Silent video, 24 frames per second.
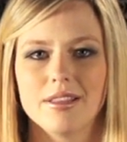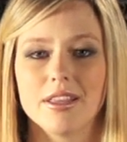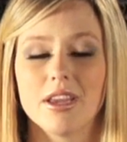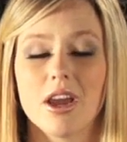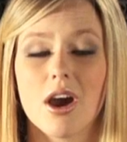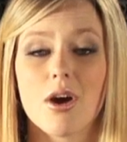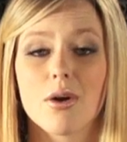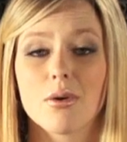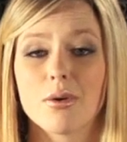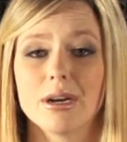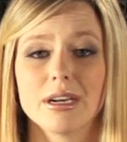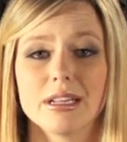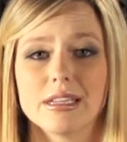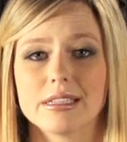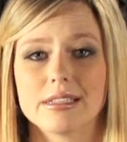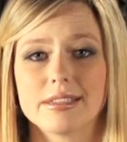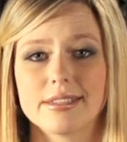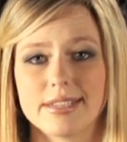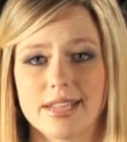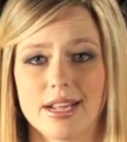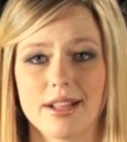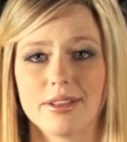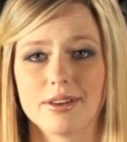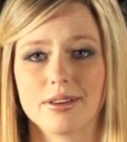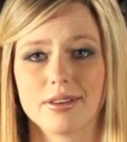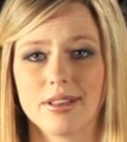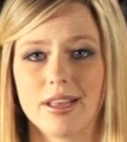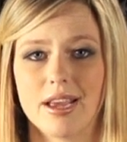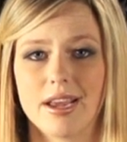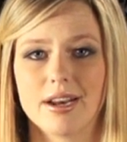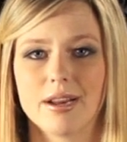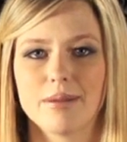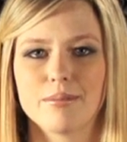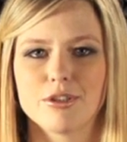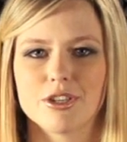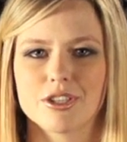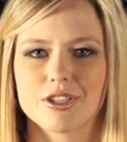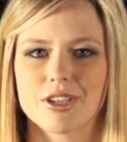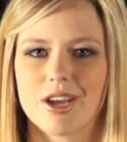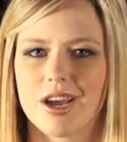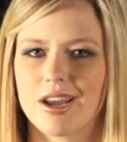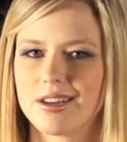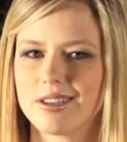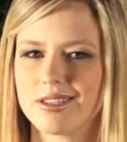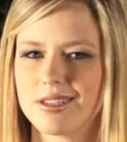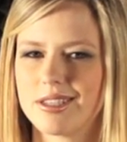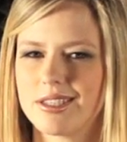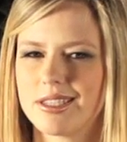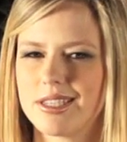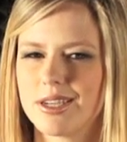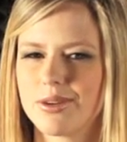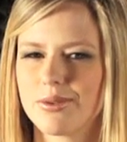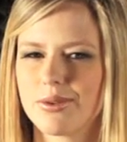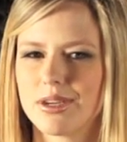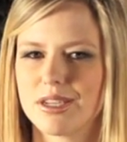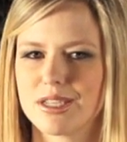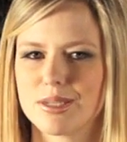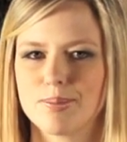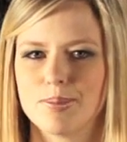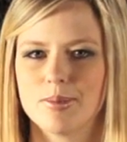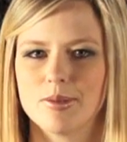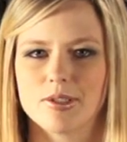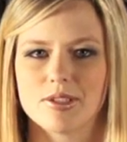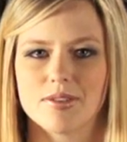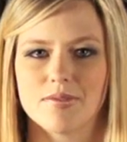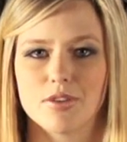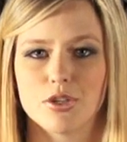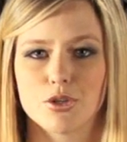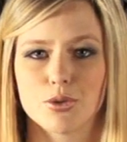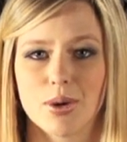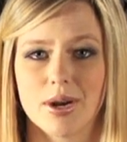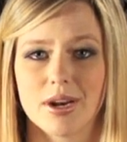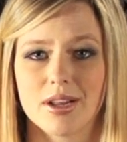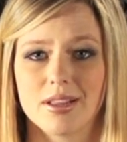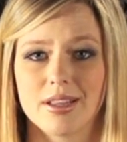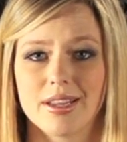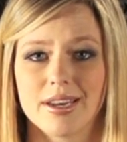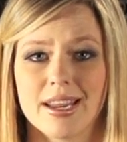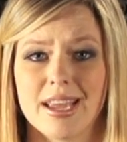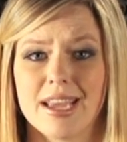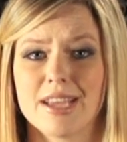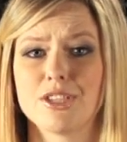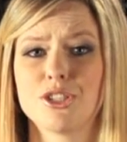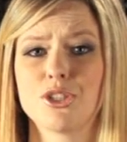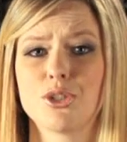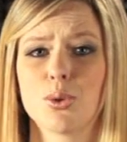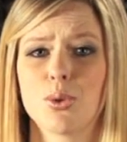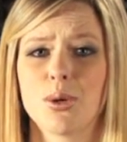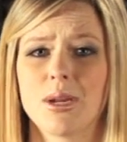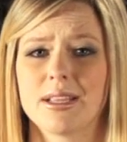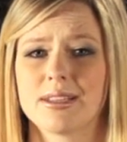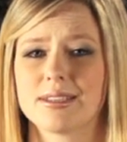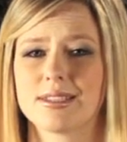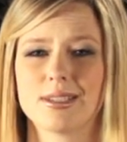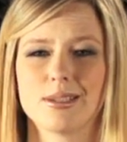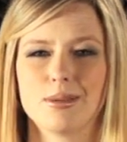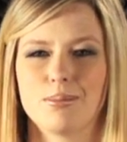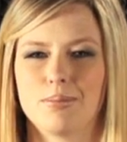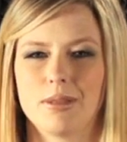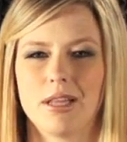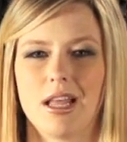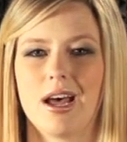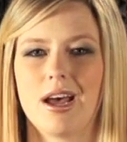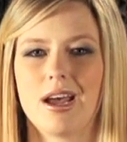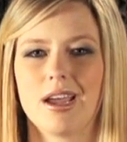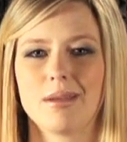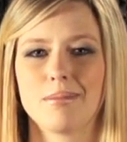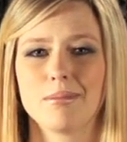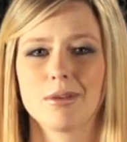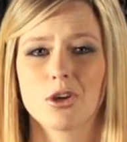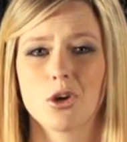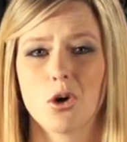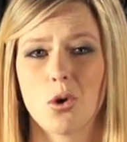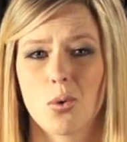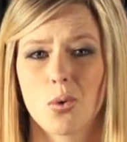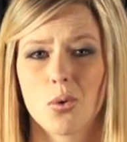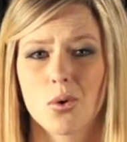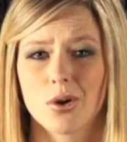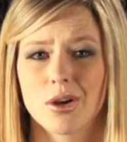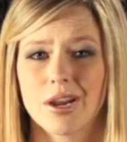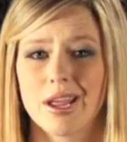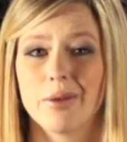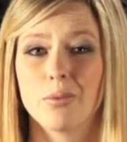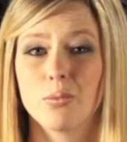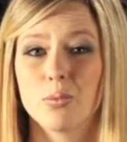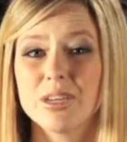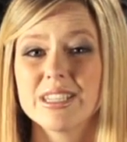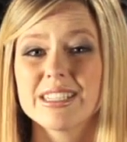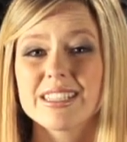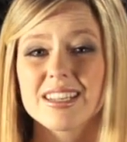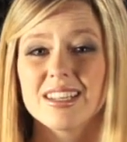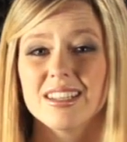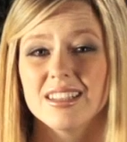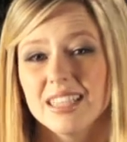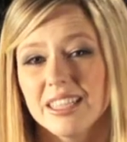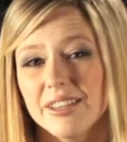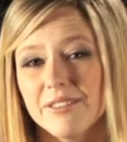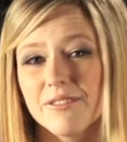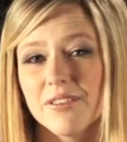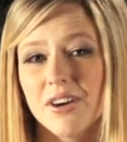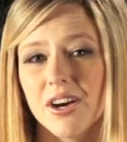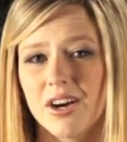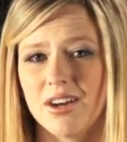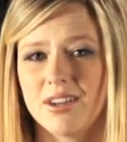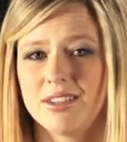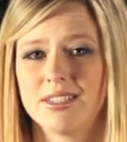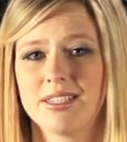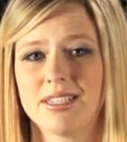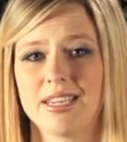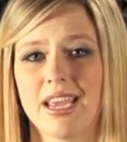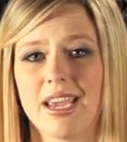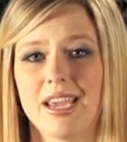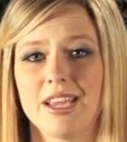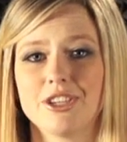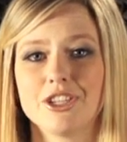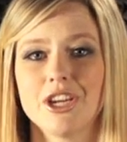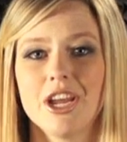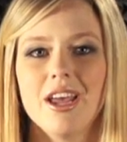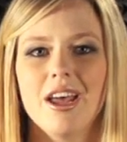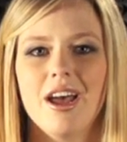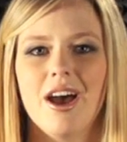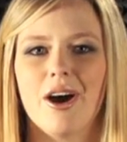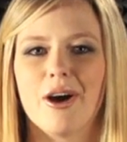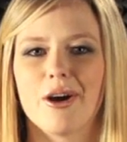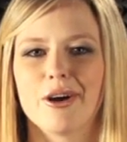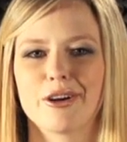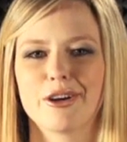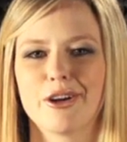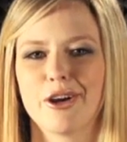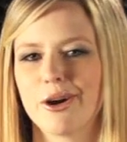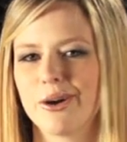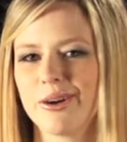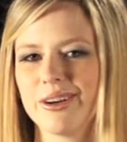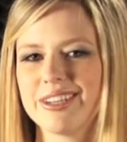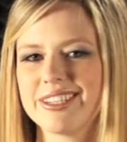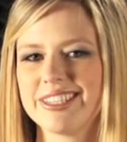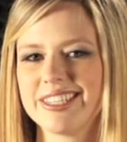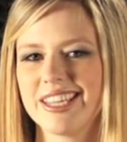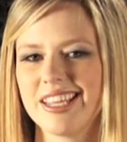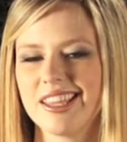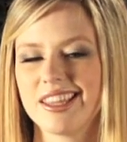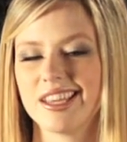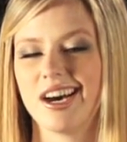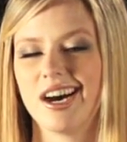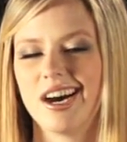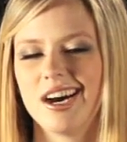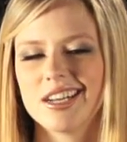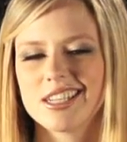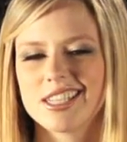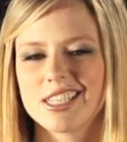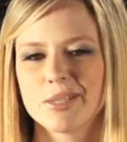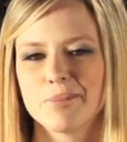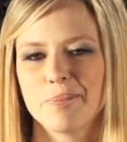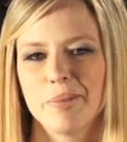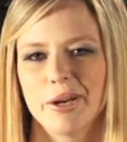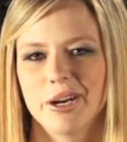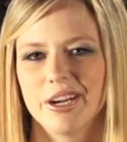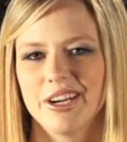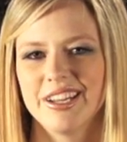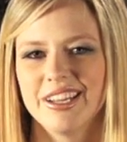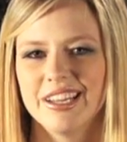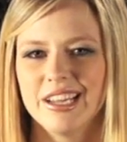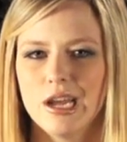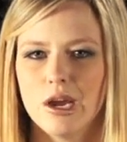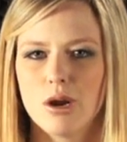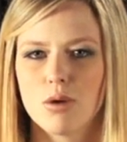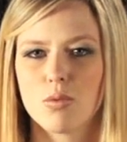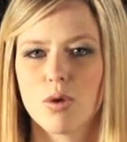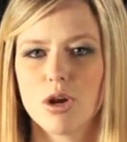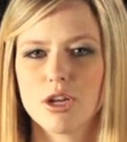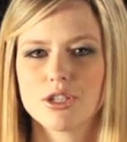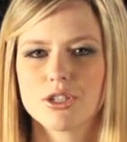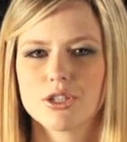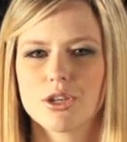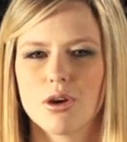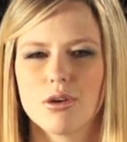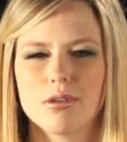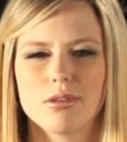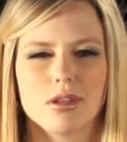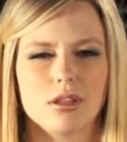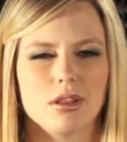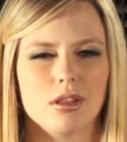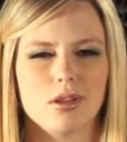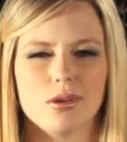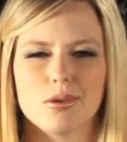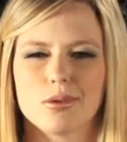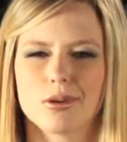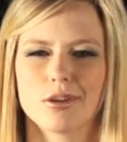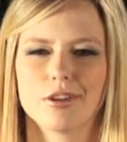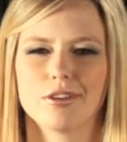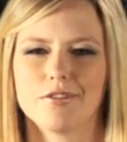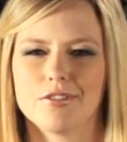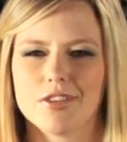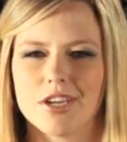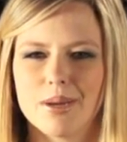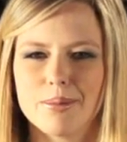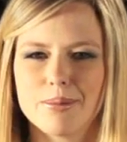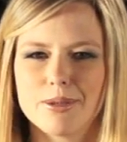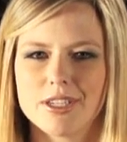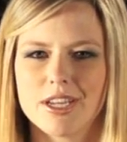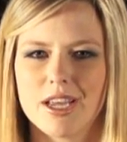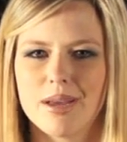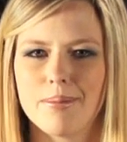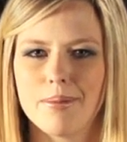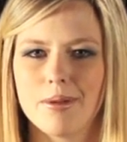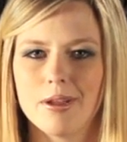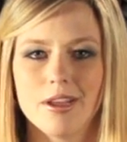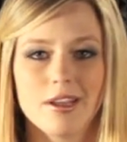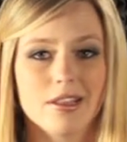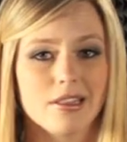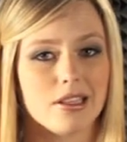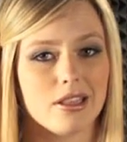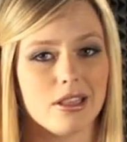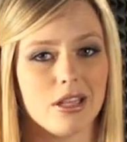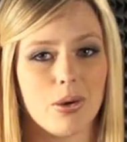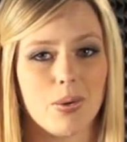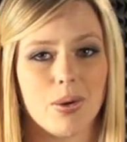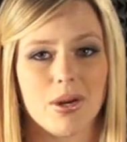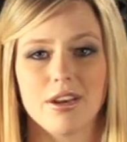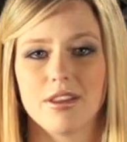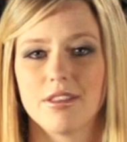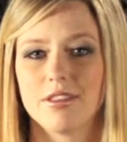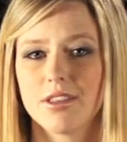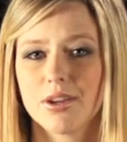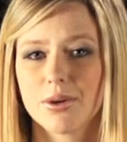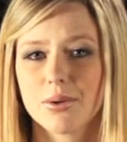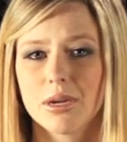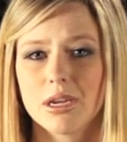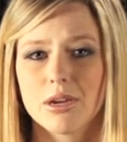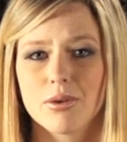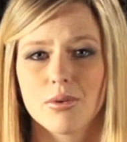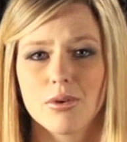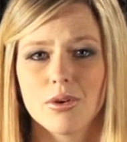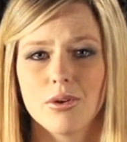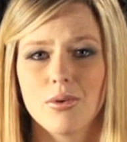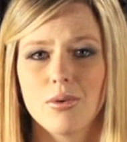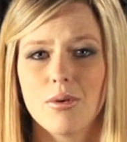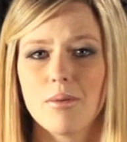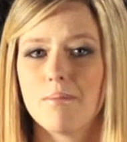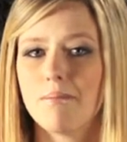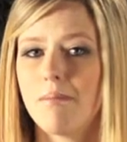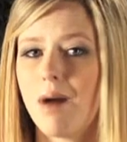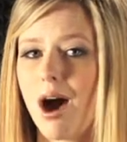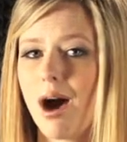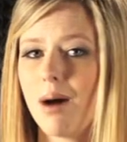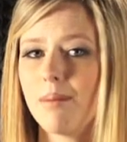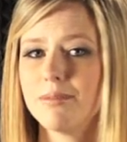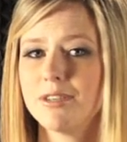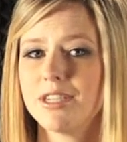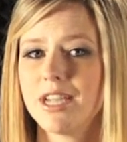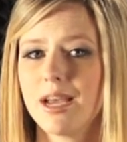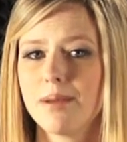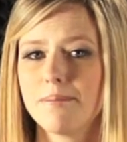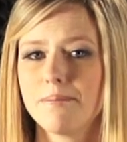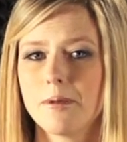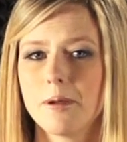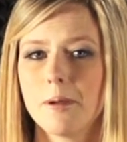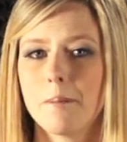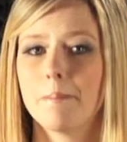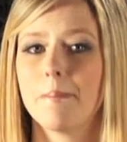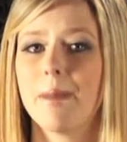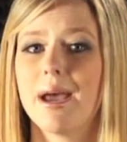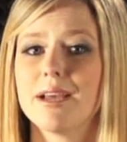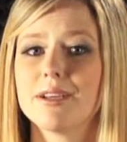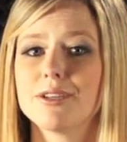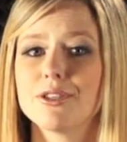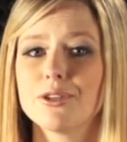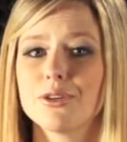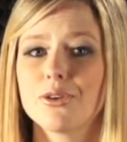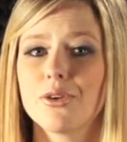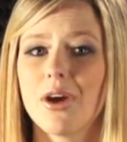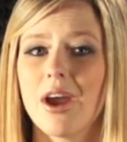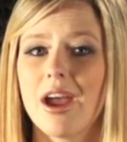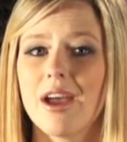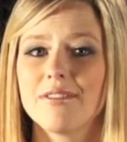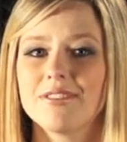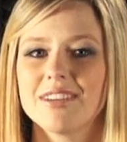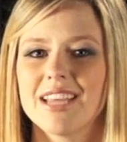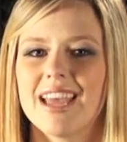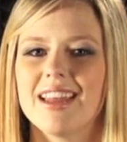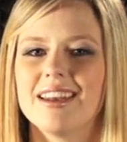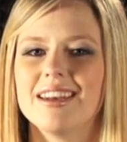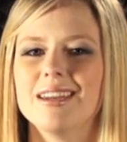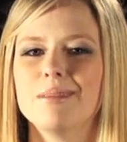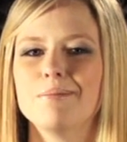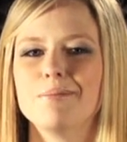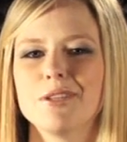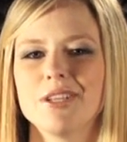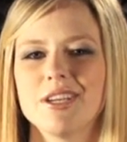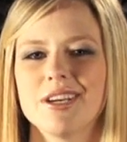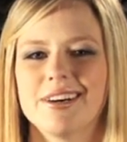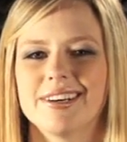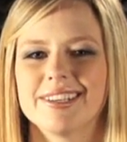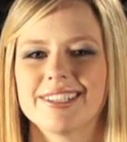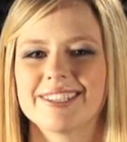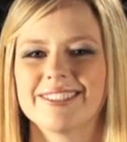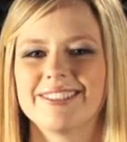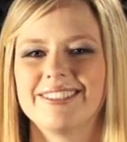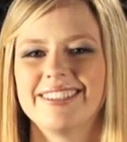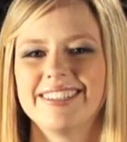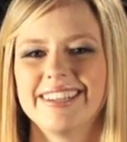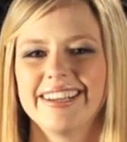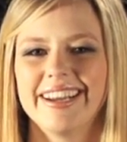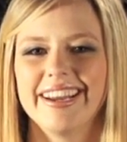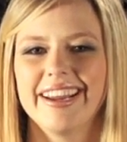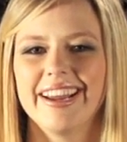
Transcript: The already stellar lineup just got a serious boost of adrenaline, as joining Sublime, Korn, and Wiz Khalifa on stage are Currency, the Hot Spitta, Rusko, the Lord of Dubstep, the Low End Theory Crew, Mobb Deep, Mastercraft, and Nipsey Hussle.